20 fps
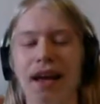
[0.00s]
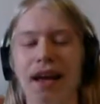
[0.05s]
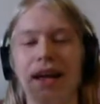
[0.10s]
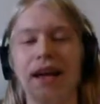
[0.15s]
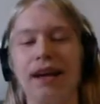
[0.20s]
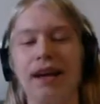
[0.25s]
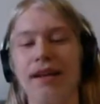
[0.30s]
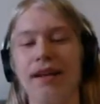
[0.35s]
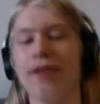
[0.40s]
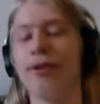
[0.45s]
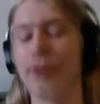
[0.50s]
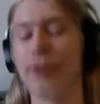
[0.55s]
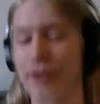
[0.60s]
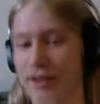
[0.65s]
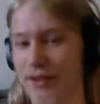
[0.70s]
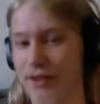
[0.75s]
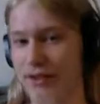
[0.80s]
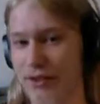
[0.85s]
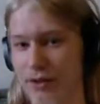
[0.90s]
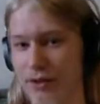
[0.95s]
Hello
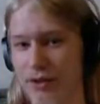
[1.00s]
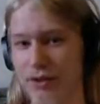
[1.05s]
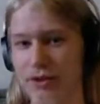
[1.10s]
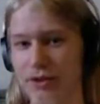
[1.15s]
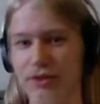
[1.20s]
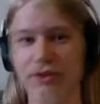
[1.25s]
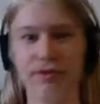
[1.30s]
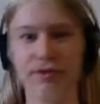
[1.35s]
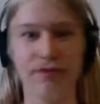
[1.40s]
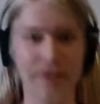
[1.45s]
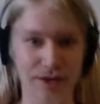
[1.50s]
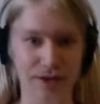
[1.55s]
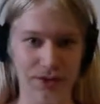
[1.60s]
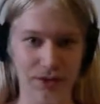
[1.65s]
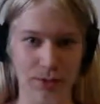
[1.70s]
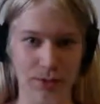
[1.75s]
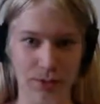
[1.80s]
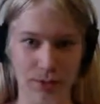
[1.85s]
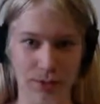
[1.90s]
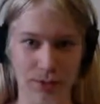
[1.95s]
guys and girls, this
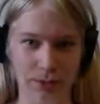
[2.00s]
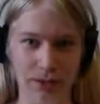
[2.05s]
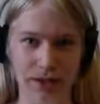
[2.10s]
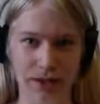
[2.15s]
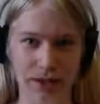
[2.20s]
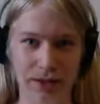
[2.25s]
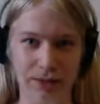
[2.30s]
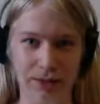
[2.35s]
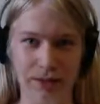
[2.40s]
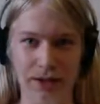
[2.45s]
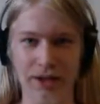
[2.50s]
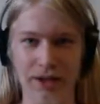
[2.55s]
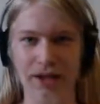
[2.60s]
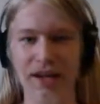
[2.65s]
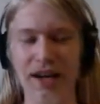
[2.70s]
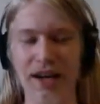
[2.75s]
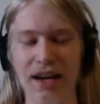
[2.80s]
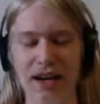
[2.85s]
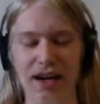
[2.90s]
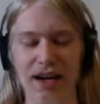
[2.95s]
is Rant here,
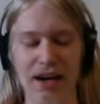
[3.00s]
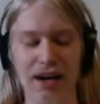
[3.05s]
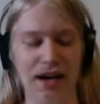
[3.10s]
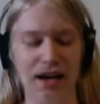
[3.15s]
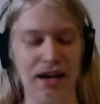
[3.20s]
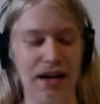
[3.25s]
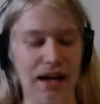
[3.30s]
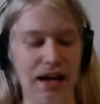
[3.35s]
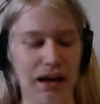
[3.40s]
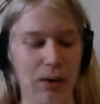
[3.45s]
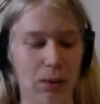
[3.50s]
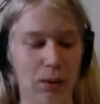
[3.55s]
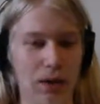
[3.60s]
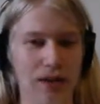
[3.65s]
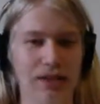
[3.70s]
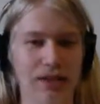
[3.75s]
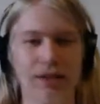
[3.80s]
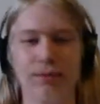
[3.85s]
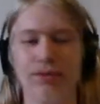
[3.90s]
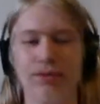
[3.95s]
and
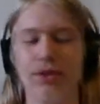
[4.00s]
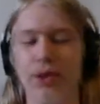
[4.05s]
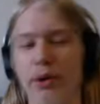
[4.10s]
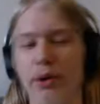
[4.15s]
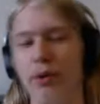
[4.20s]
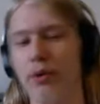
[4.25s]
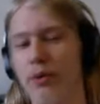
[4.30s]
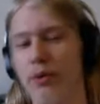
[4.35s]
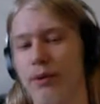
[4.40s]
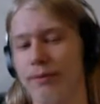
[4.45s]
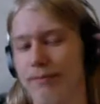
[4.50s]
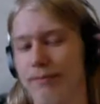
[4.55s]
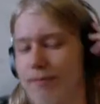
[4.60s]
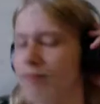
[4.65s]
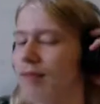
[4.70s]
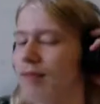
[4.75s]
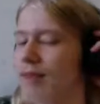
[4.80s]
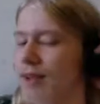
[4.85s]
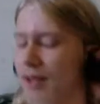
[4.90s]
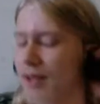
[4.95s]
welcome to
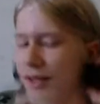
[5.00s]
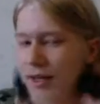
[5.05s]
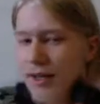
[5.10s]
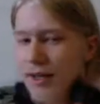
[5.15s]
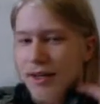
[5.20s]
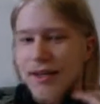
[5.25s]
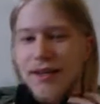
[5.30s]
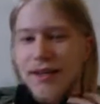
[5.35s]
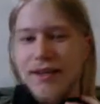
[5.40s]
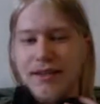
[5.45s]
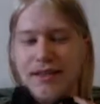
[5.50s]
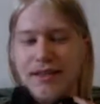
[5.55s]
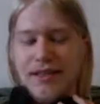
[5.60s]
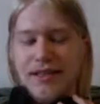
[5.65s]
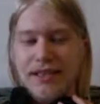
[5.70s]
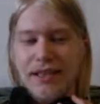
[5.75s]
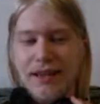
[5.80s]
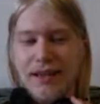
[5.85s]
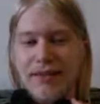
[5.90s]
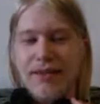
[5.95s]

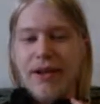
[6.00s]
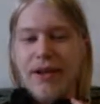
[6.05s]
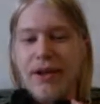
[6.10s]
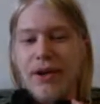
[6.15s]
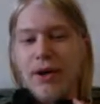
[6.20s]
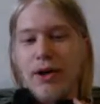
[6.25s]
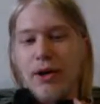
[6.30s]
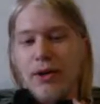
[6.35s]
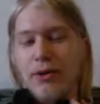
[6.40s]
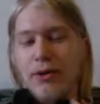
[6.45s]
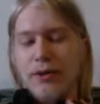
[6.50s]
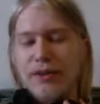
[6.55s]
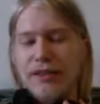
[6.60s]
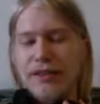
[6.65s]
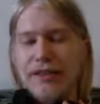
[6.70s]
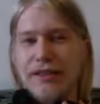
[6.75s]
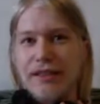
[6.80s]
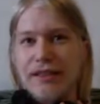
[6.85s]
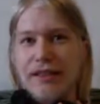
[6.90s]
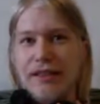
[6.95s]
a video
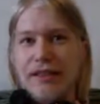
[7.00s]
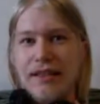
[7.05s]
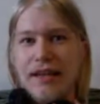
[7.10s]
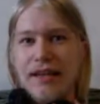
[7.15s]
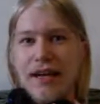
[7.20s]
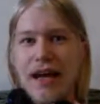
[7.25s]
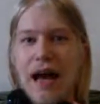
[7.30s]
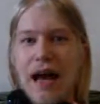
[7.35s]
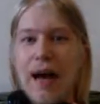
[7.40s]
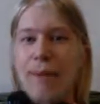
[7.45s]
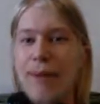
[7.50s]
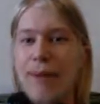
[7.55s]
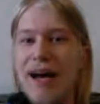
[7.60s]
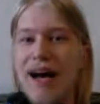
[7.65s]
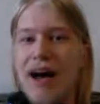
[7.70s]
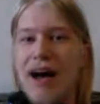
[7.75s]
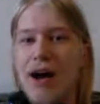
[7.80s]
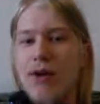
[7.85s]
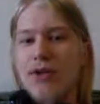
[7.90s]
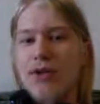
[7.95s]

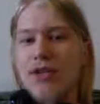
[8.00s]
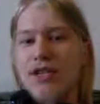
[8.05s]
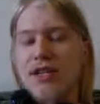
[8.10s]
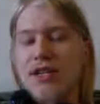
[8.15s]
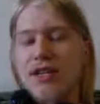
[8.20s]
about